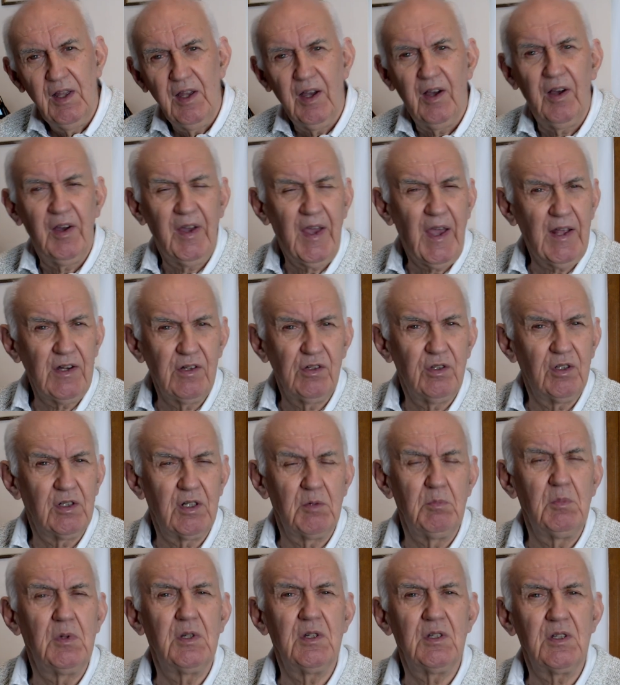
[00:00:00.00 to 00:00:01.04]
I hadn't got
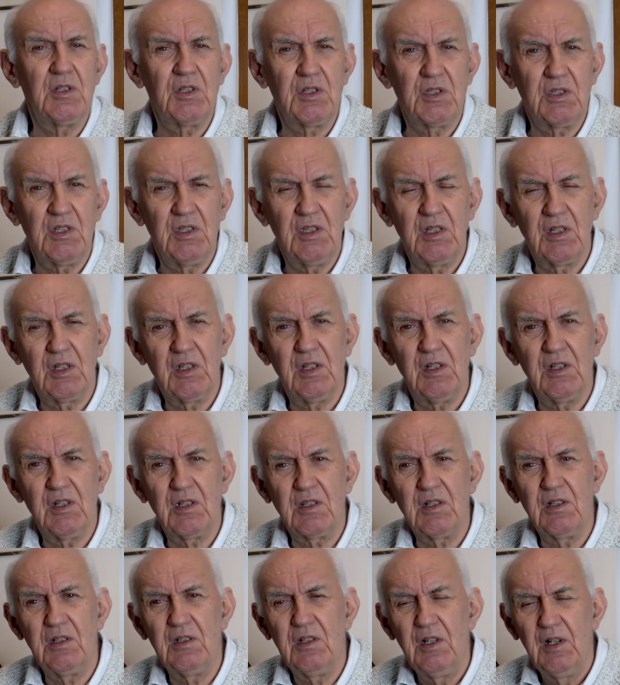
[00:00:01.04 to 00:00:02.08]
a mast in the
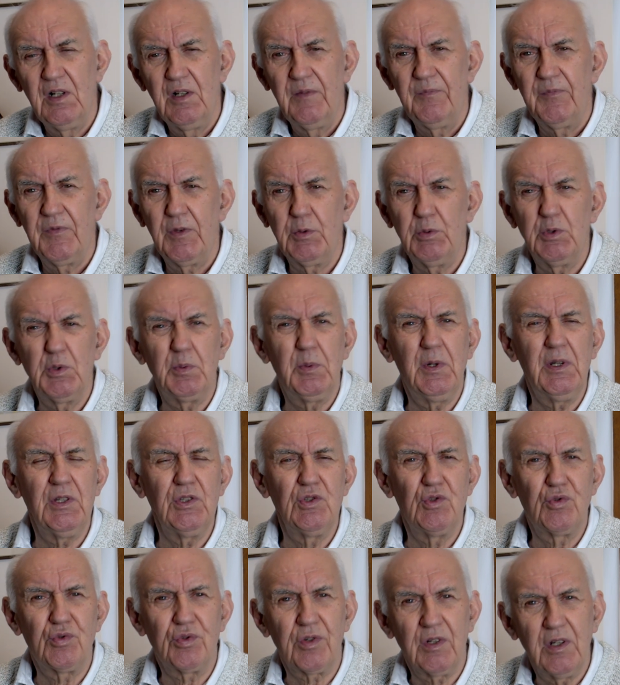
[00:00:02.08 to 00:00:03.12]
garden. There was
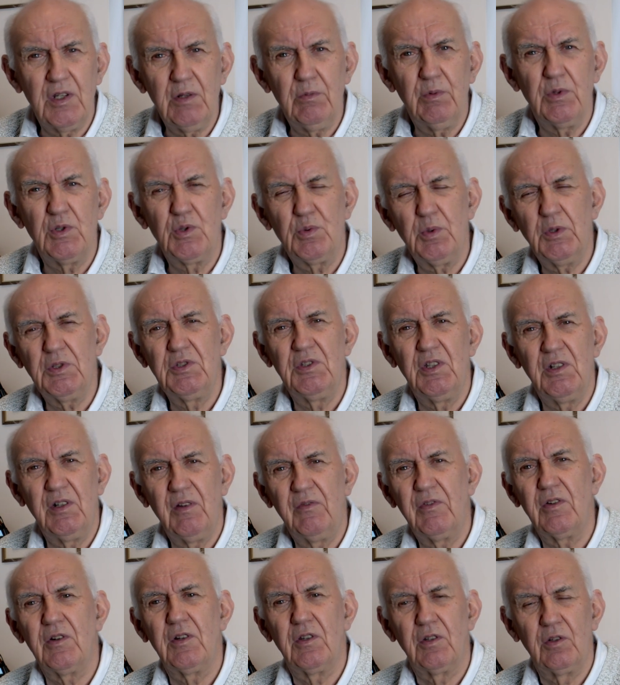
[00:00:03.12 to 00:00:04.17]
one tree which wasn't in a
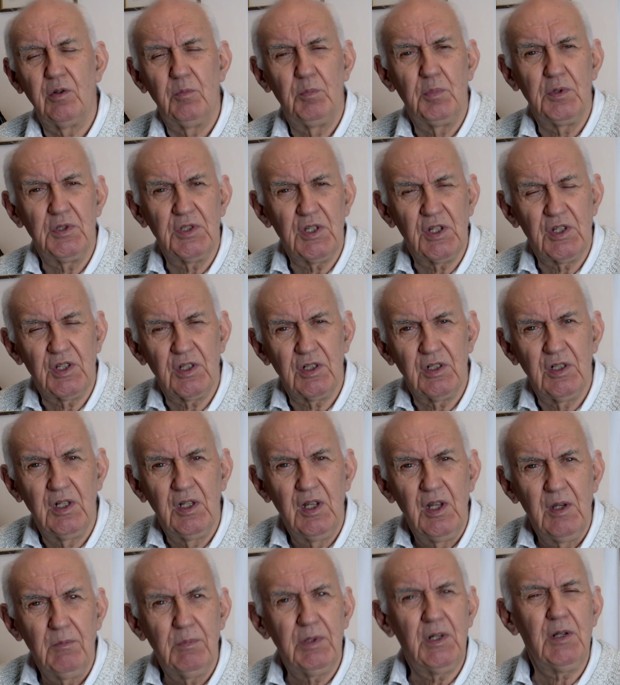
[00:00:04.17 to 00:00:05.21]
very good position,
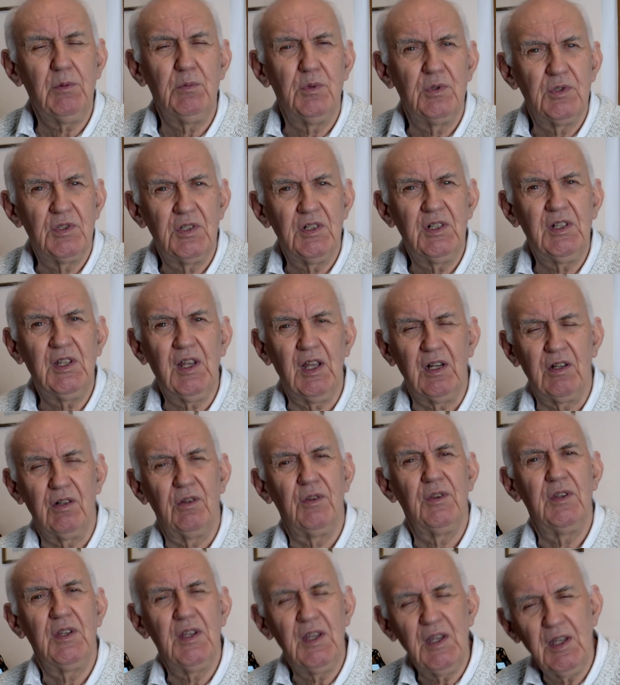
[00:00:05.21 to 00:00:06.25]
but I wanted to get
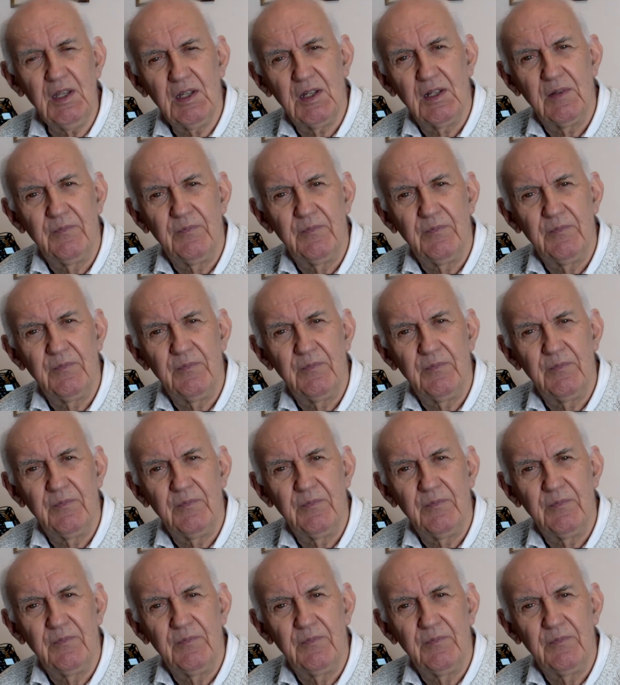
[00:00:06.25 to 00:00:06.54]
on the air.